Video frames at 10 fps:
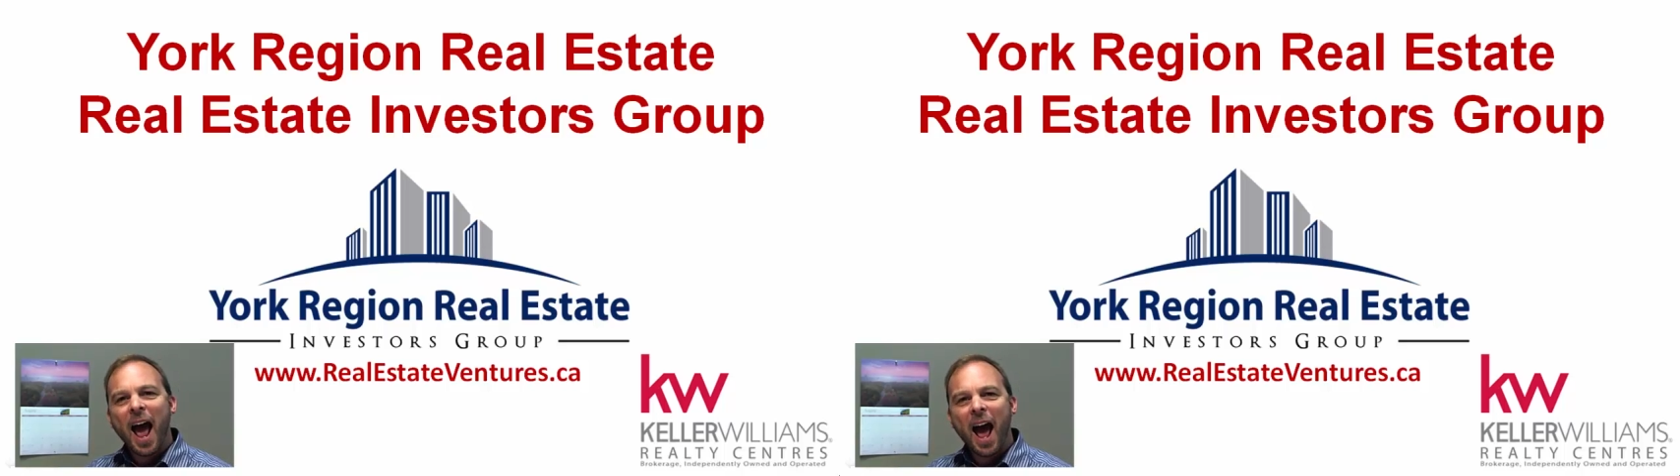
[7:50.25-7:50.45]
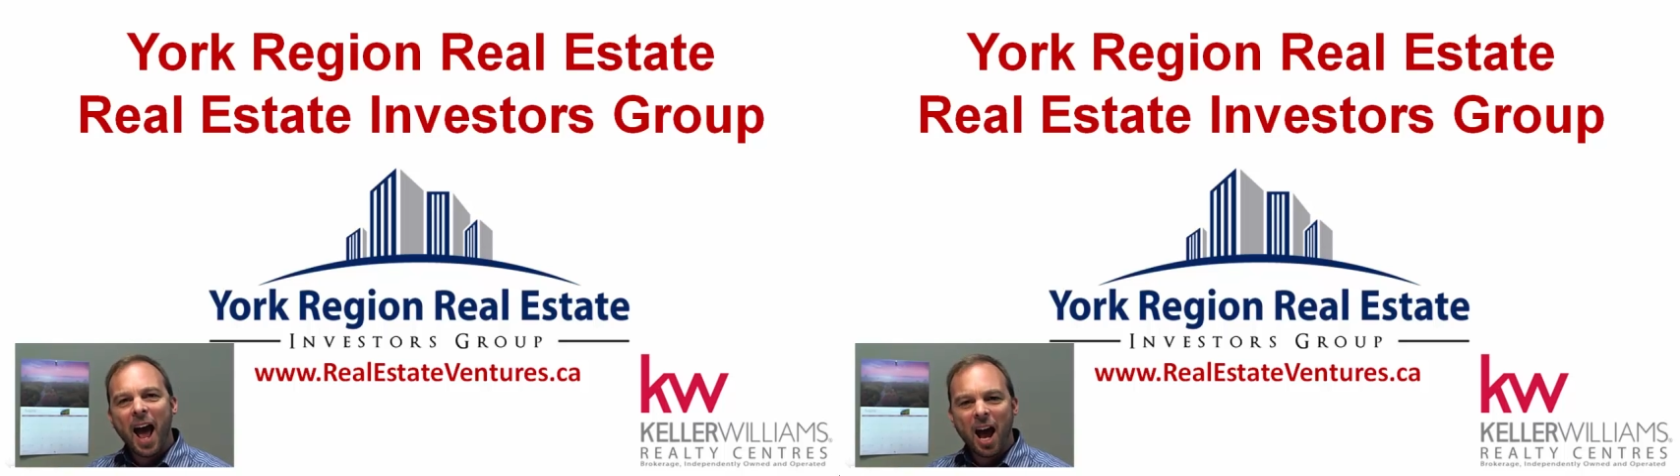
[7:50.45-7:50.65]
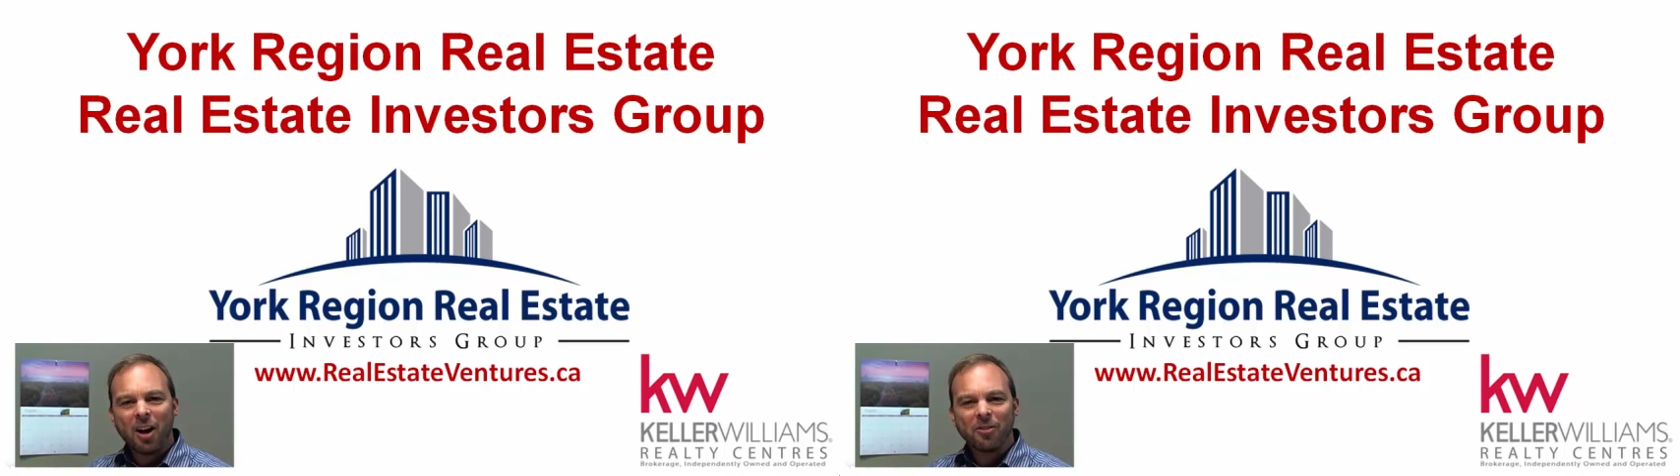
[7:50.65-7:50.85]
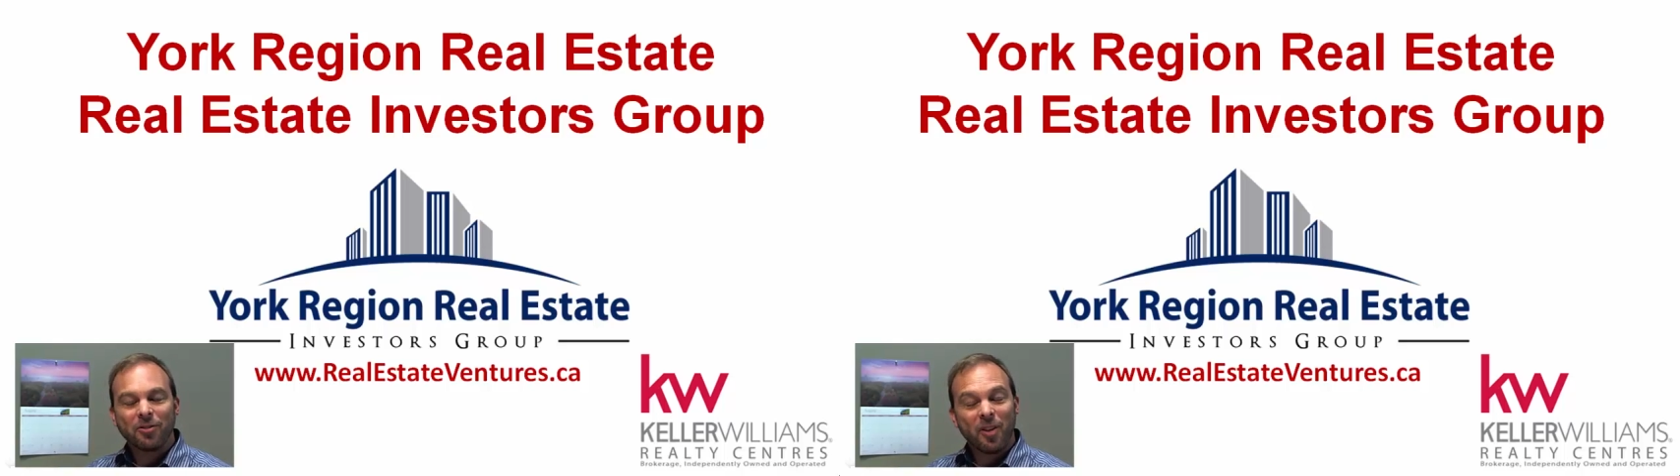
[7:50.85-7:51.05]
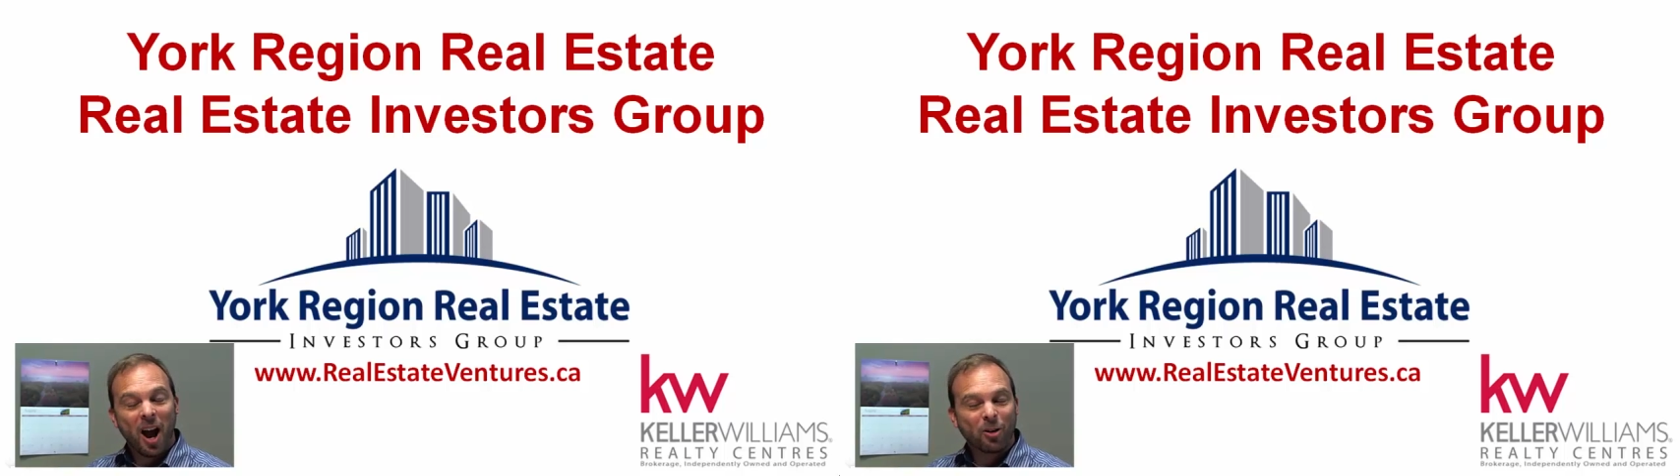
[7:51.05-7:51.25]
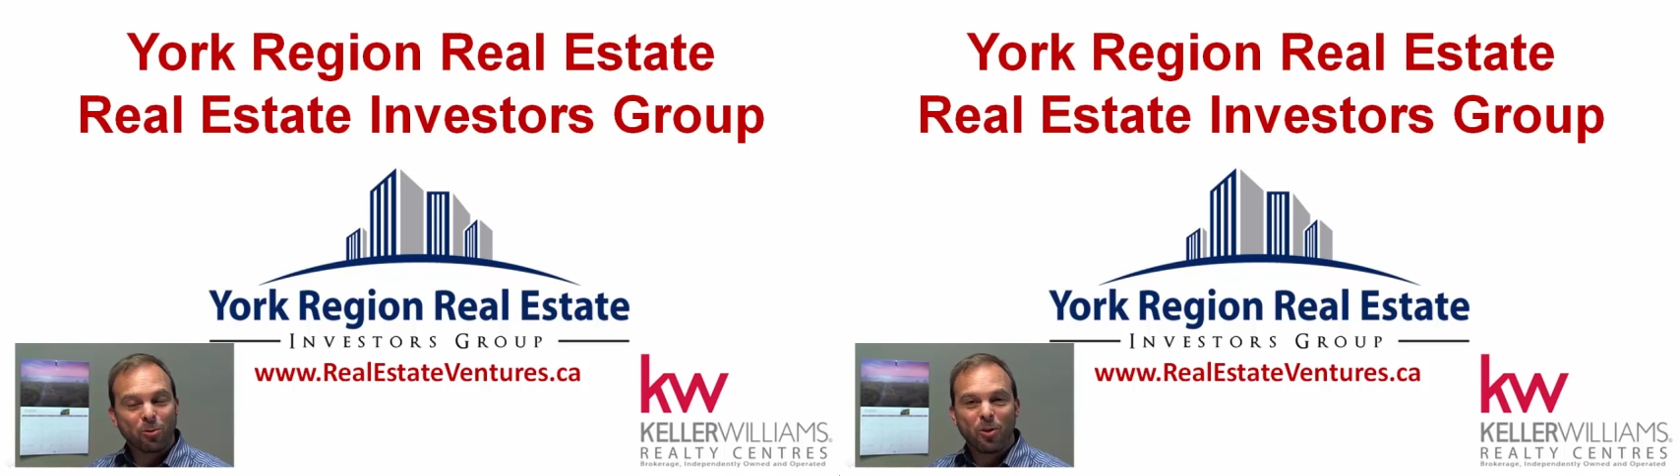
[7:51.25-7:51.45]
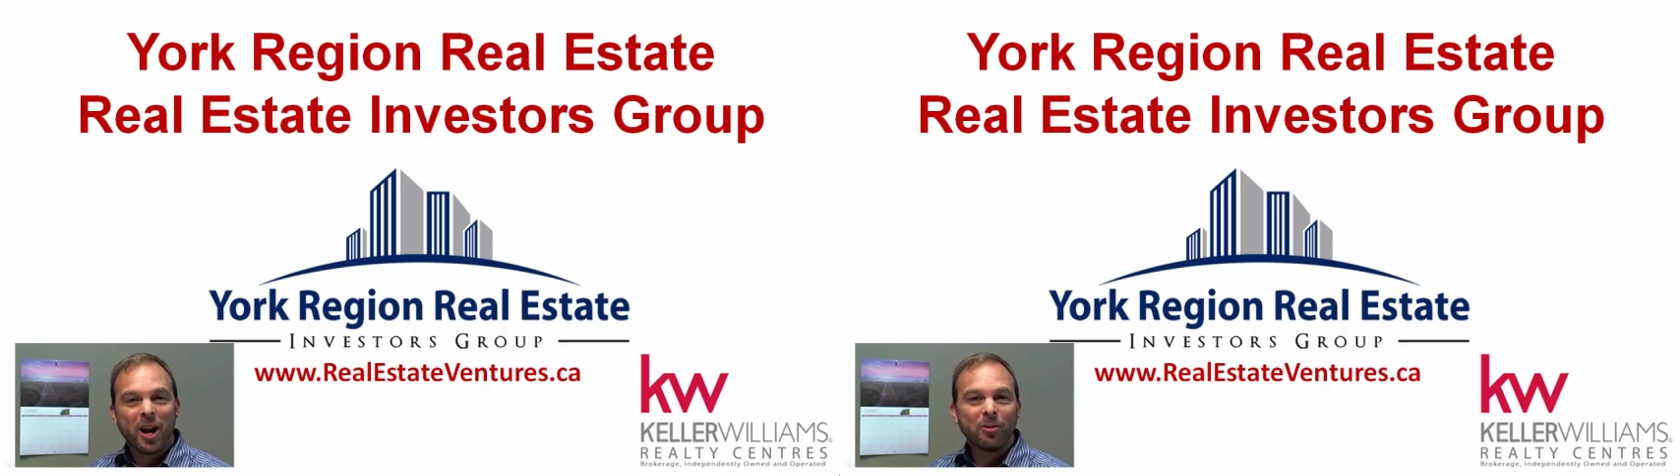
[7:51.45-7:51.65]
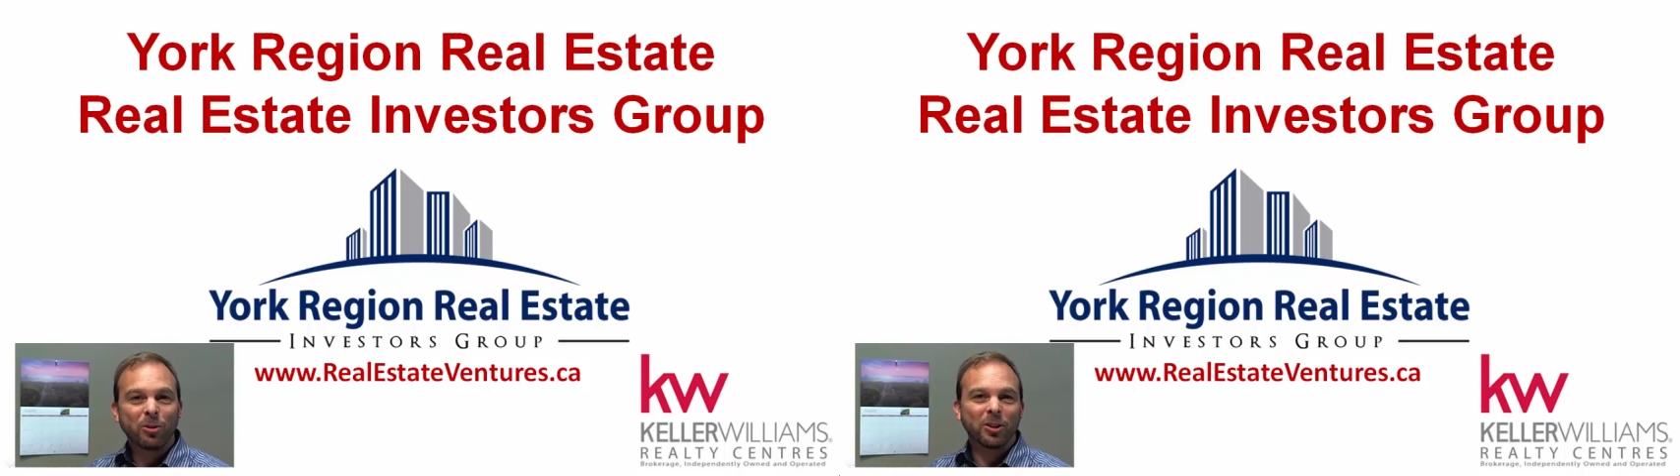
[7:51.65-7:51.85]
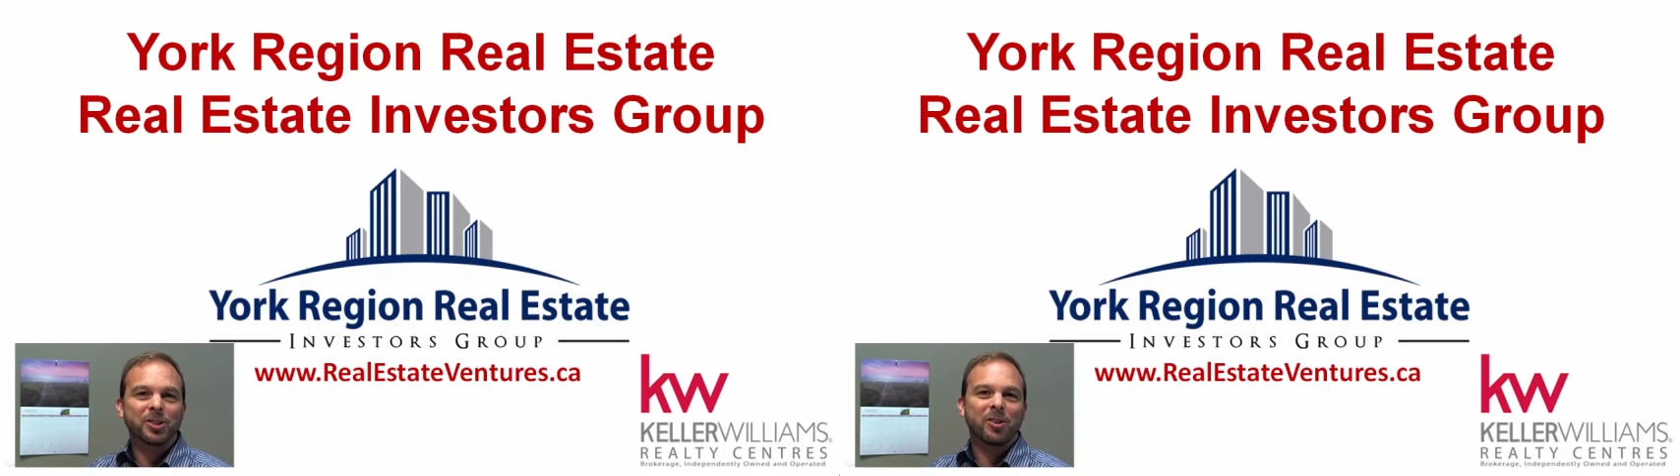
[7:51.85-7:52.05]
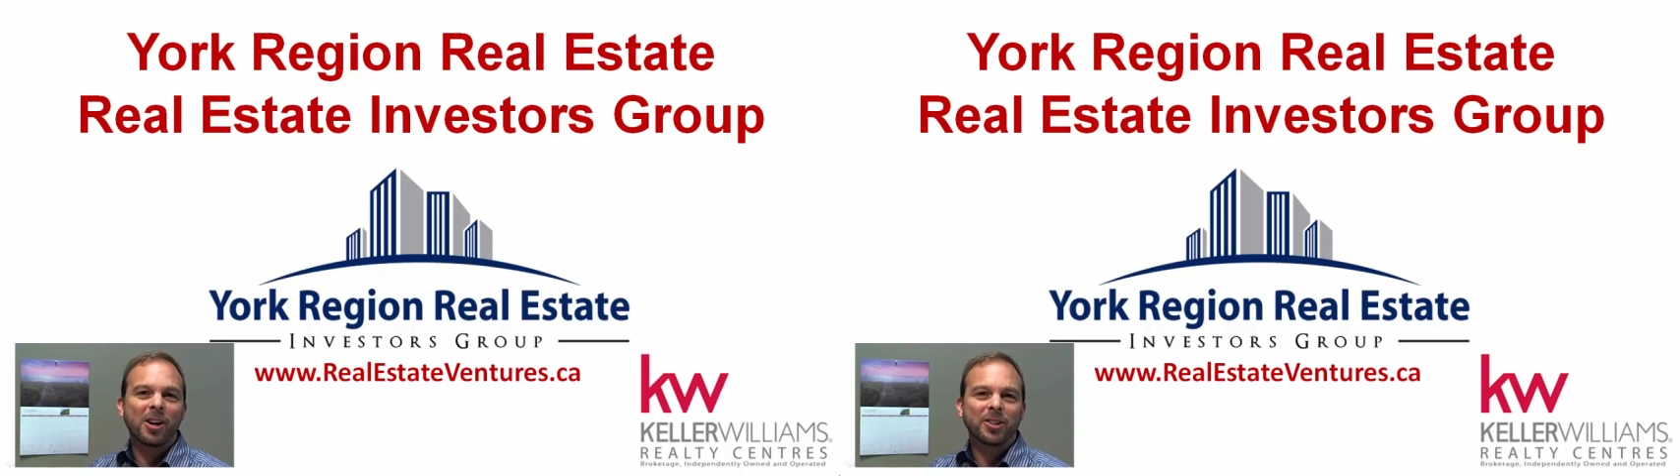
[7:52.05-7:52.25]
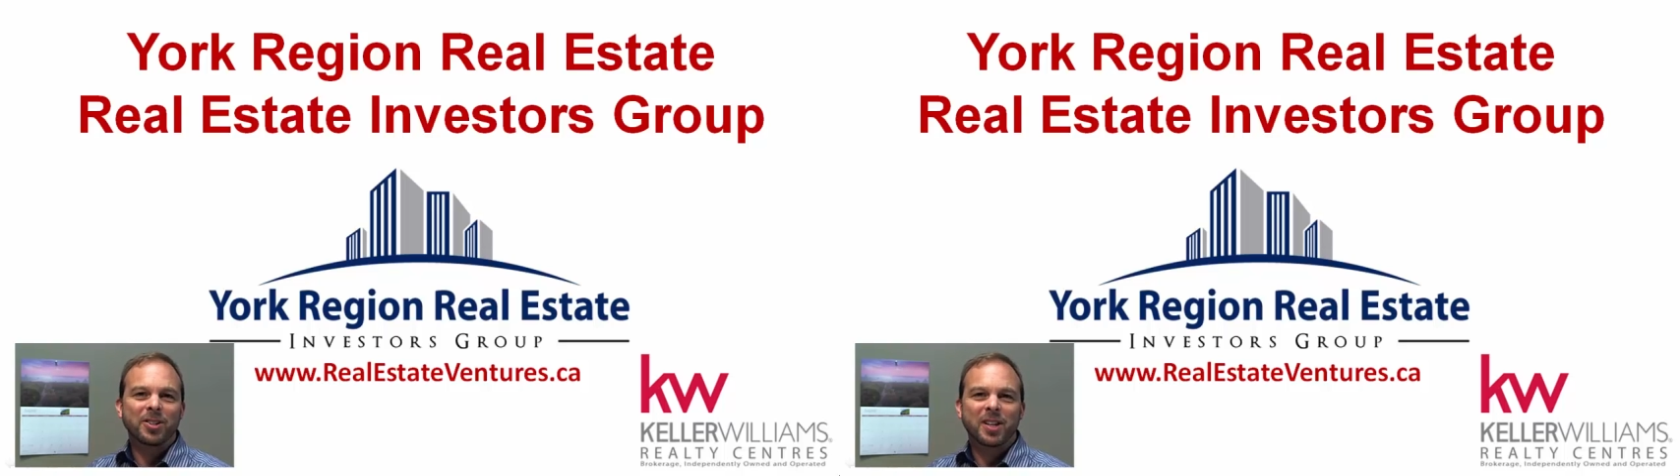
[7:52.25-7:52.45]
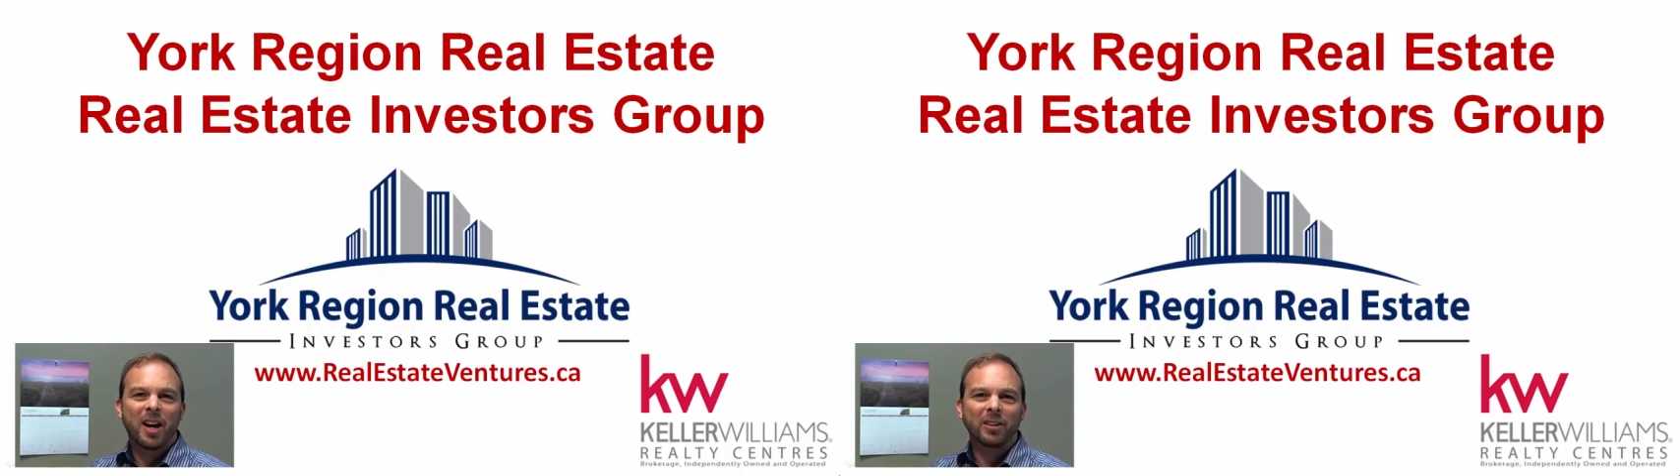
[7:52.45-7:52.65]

have a great realtor on your side.